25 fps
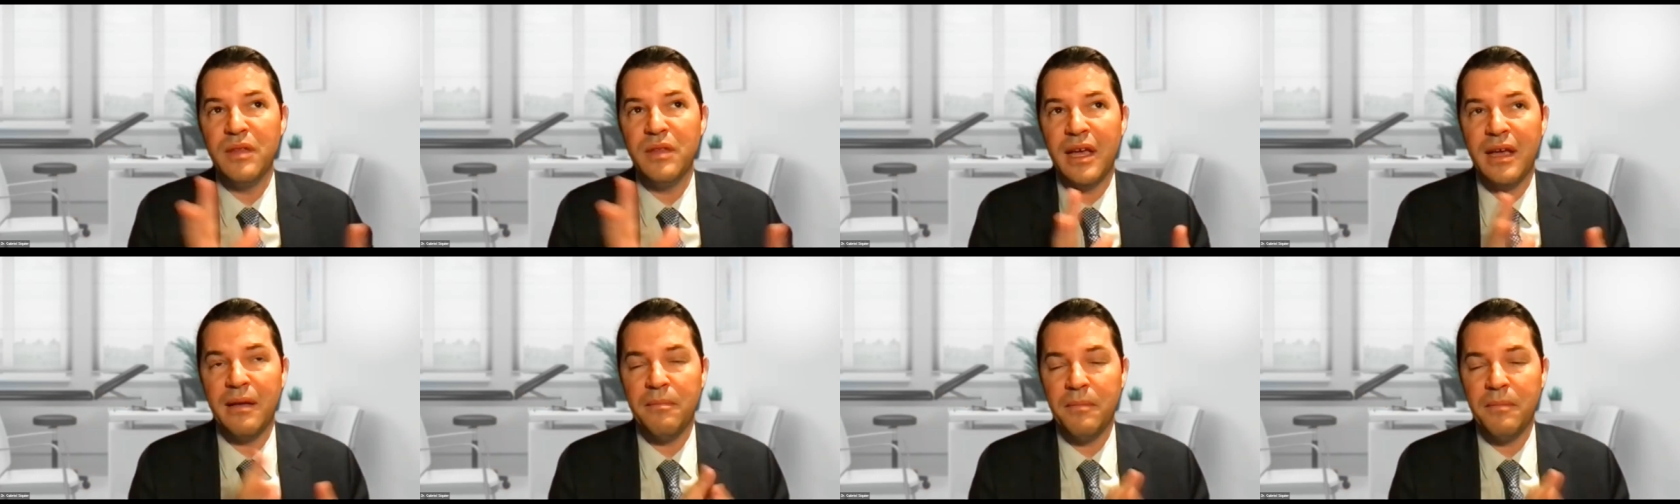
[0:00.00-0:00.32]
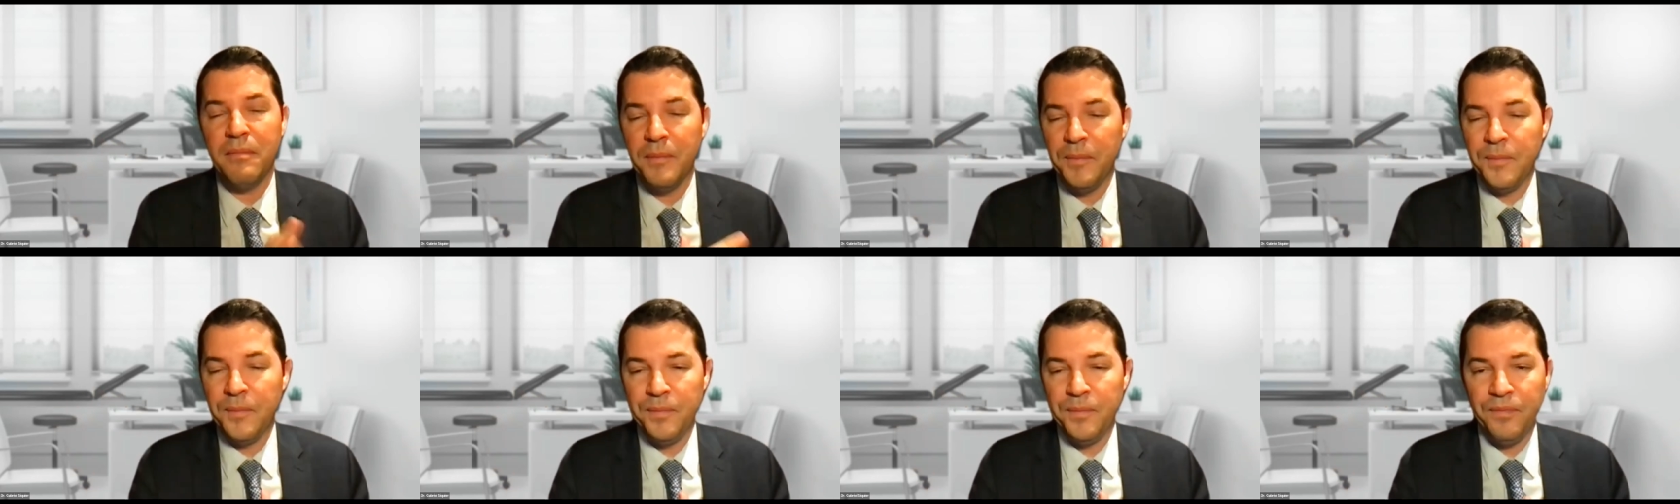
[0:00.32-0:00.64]
time,
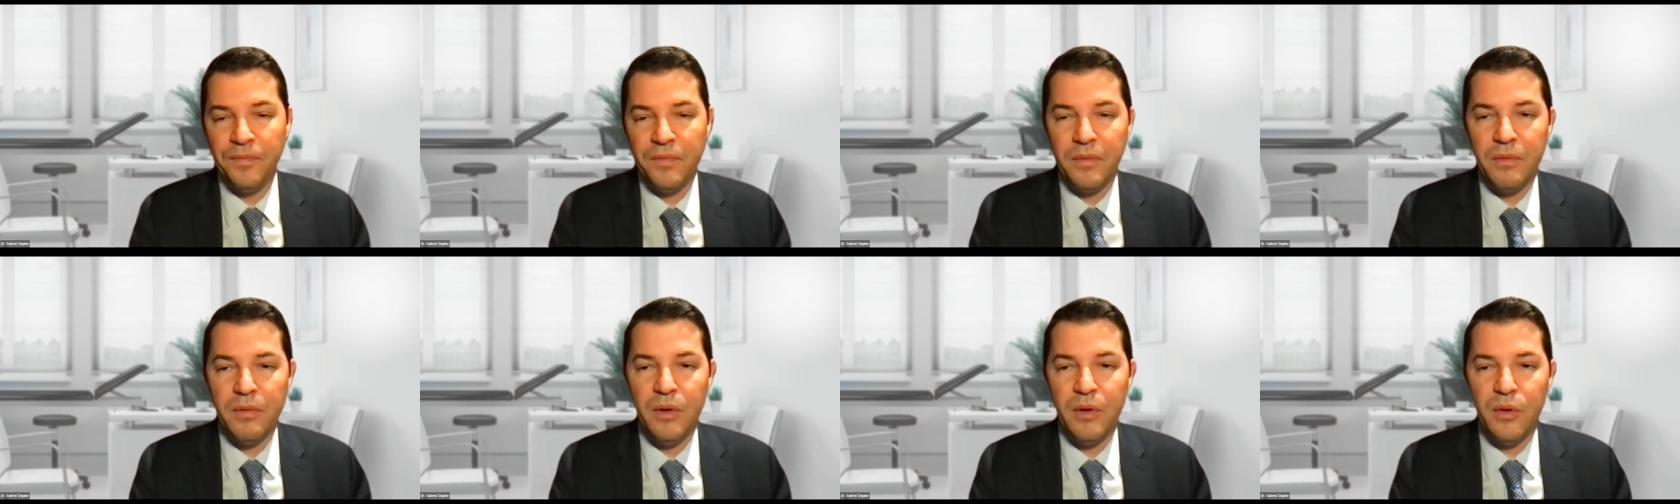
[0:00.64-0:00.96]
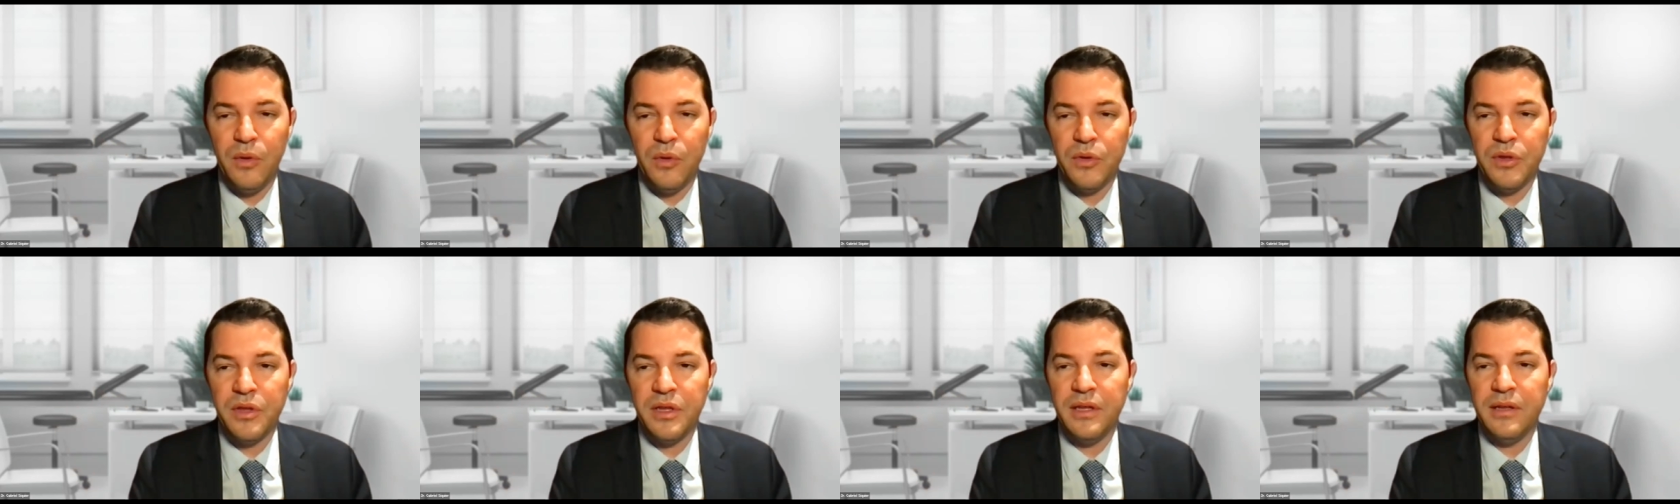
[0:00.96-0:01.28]

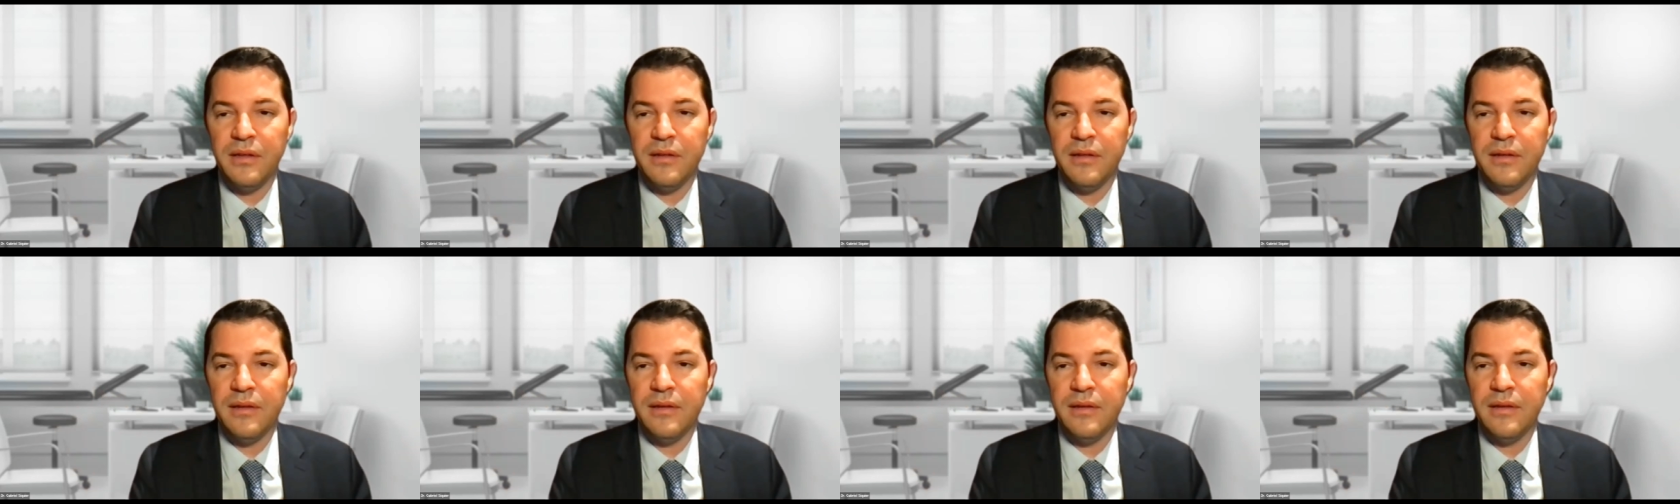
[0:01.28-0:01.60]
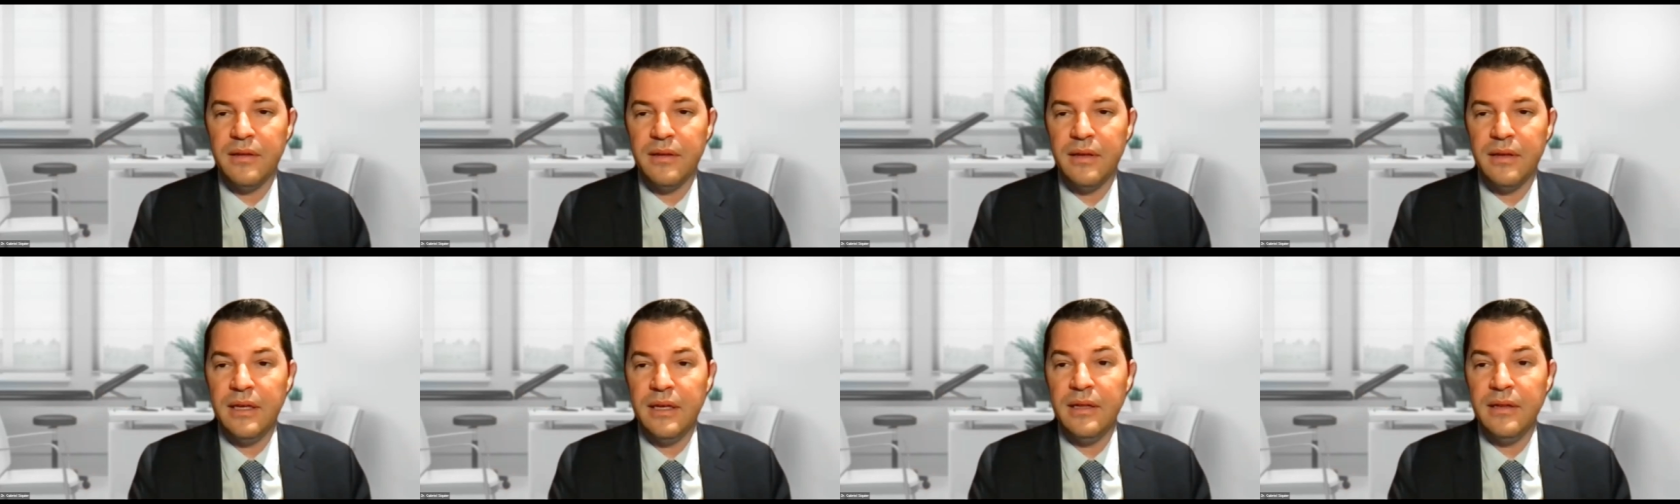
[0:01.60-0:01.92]
because
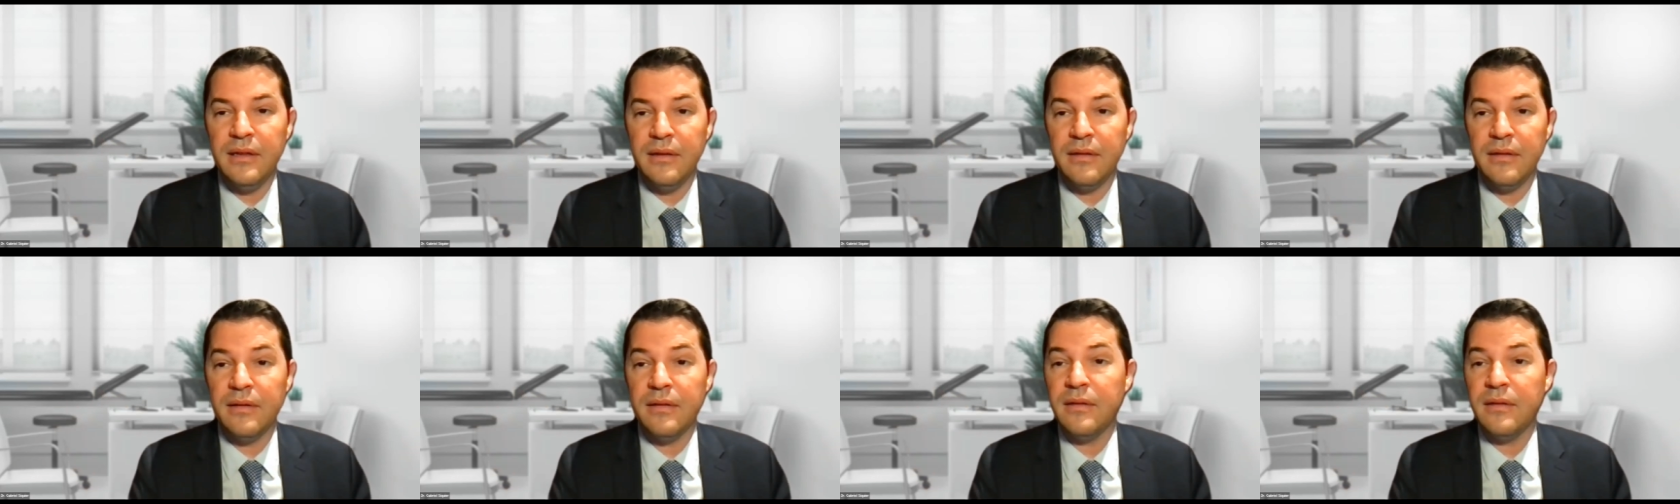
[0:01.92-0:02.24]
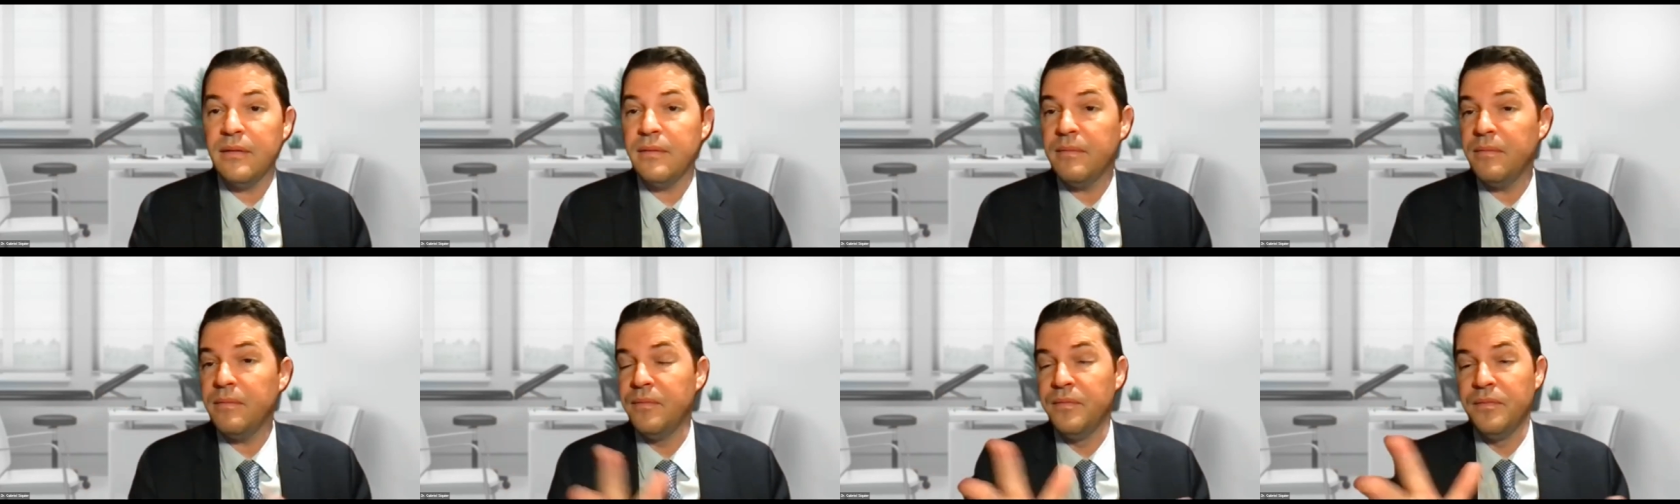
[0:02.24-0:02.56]
in in
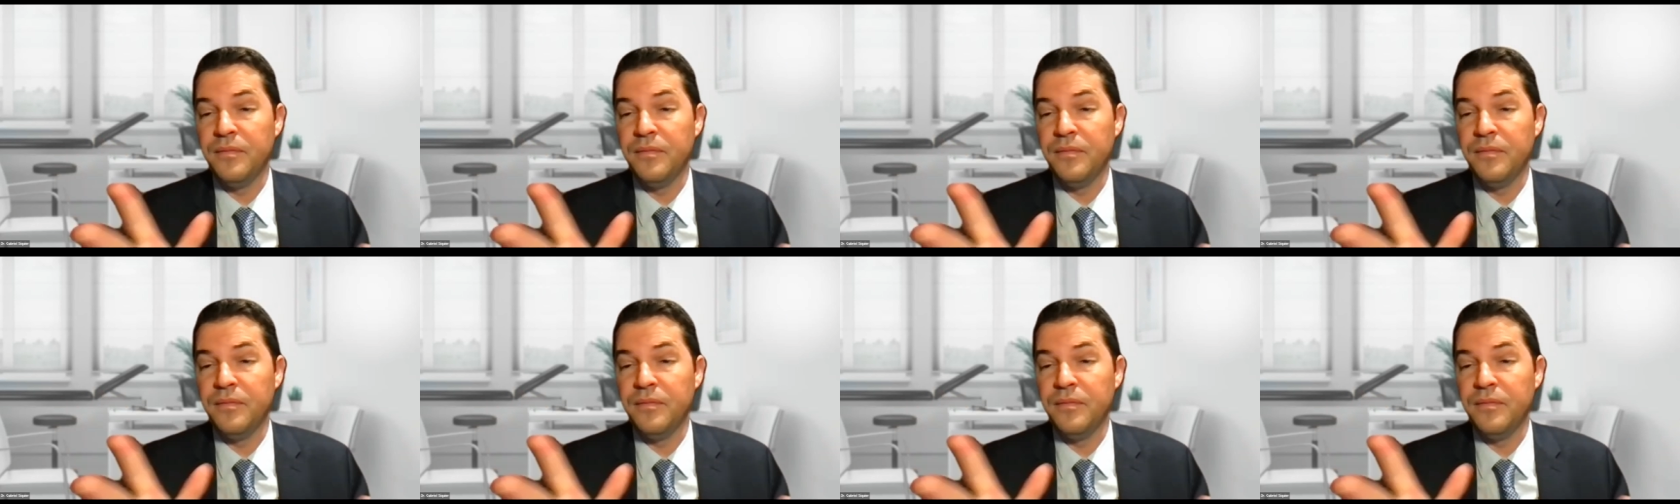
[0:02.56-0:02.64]
uh,